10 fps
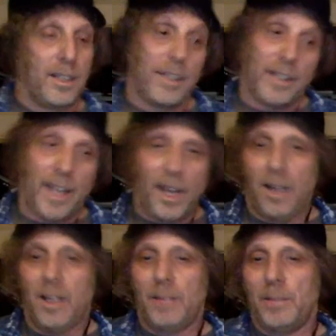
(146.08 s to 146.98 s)
yeah,
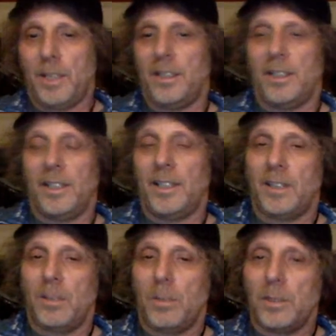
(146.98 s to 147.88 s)
I mean, it's
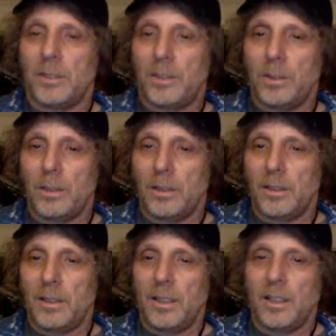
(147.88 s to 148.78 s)
almost too good
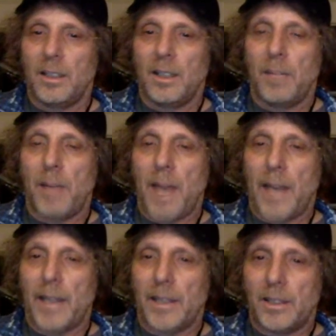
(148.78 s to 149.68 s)
a
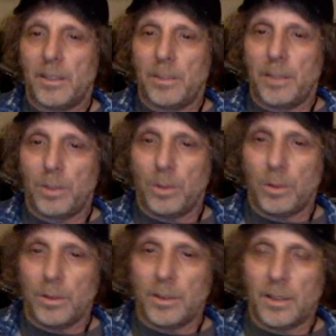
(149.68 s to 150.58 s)
package to be true
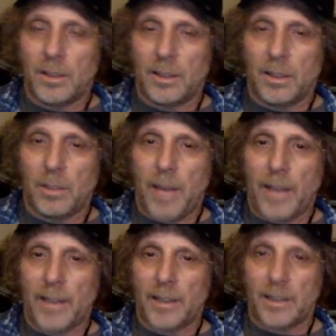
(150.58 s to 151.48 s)
in such a little
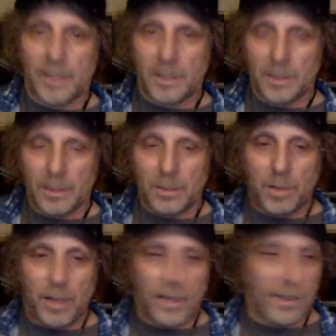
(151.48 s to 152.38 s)
package at such a good
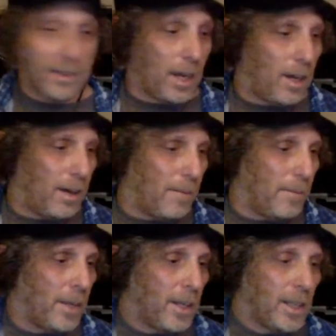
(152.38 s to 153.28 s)
price.
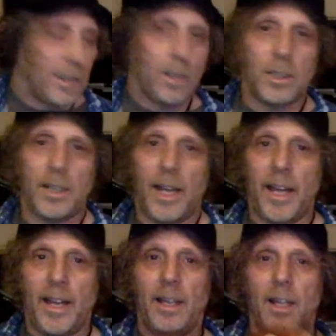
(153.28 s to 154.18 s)
So
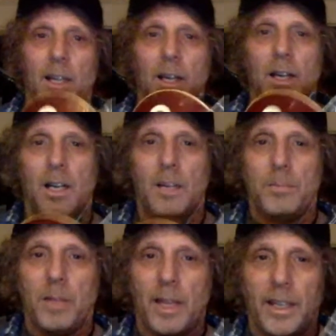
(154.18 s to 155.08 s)
today I'm
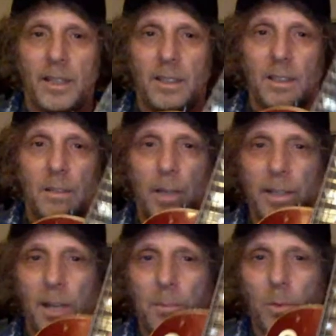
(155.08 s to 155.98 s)
playing my
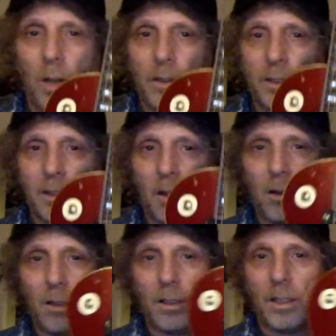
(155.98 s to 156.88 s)
number one
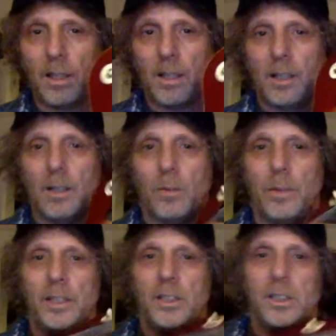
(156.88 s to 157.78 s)
guitar,
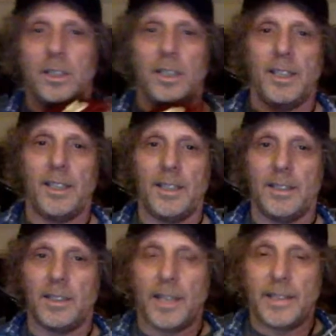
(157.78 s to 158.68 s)
which is a
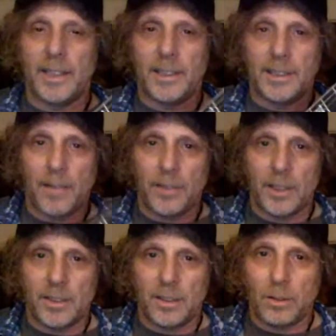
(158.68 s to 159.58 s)

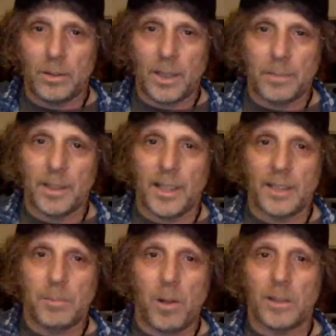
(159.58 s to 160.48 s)
1972 Gibson Les
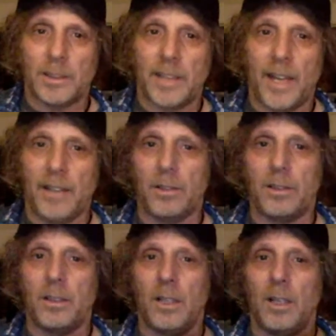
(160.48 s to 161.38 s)
Paul
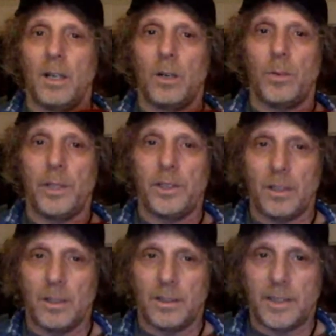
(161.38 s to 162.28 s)
Standard,
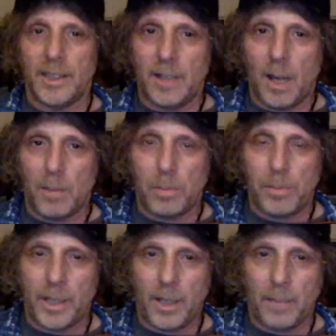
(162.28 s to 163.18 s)
original T-top
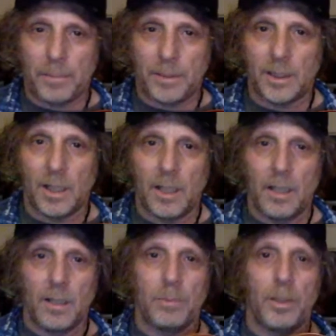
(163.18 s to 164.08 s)
pickups.
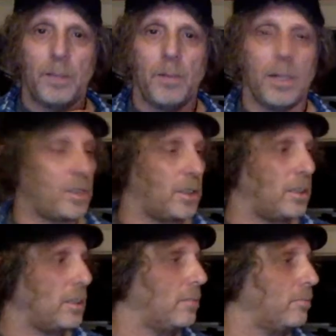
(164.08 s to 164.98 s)
Pretty
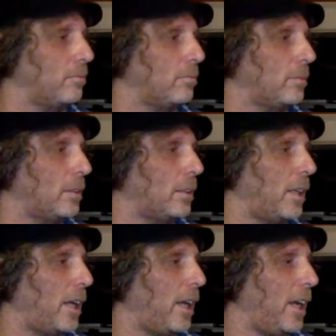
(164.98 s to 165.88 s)
much
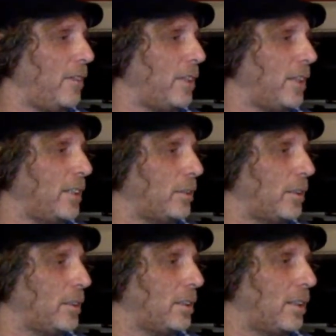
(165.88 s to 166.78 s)
everything's
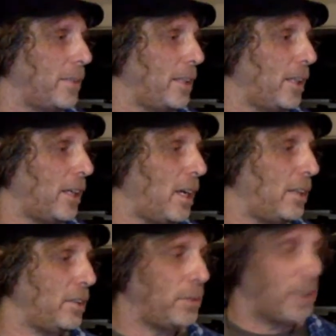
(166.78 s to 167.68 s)
original. I mean, I got
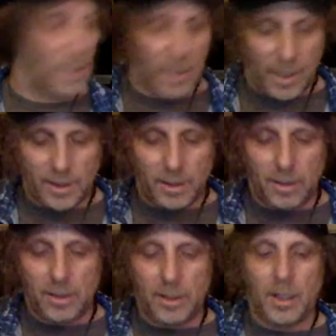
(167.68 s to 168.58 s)
new machine heads on